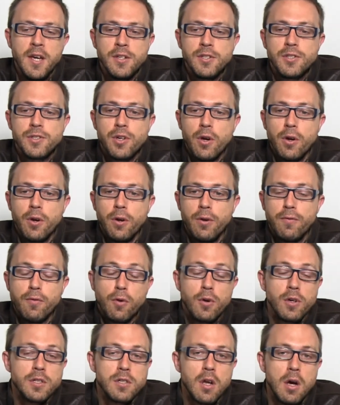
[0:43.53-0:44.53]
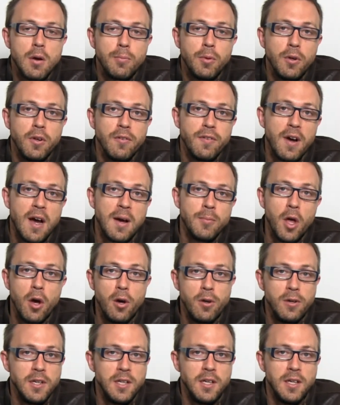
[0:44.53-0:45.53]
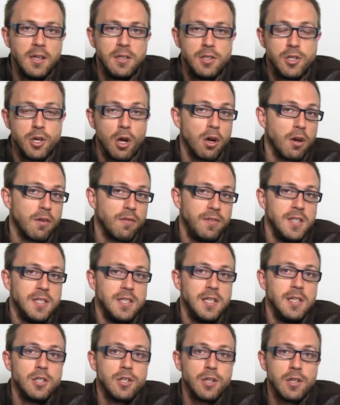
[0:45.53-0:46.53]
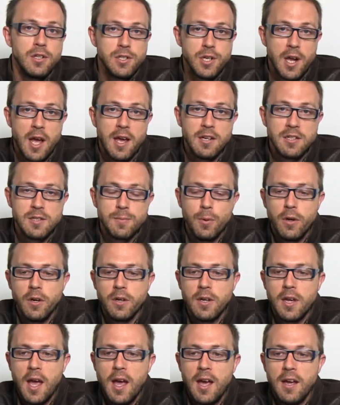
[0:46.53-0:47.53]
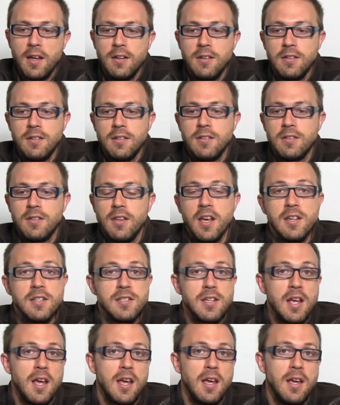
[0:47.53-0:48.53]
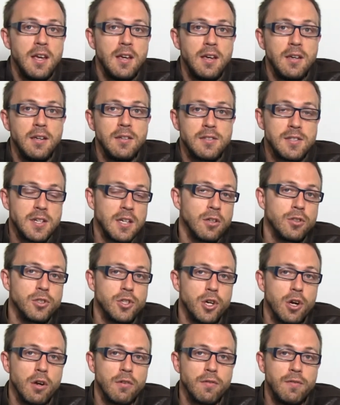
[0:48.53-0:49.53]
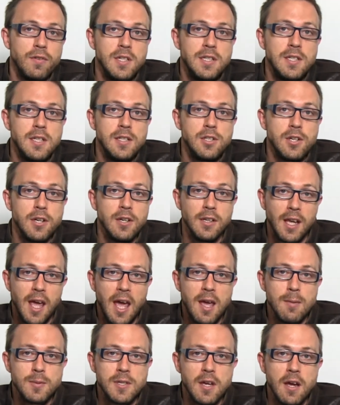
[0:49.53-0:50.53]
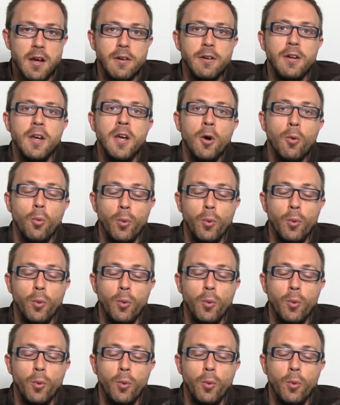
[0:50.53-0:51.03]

So for example, if I'm the only geography teacher in Johannesburg and there's a single geography teacher in Cape Town,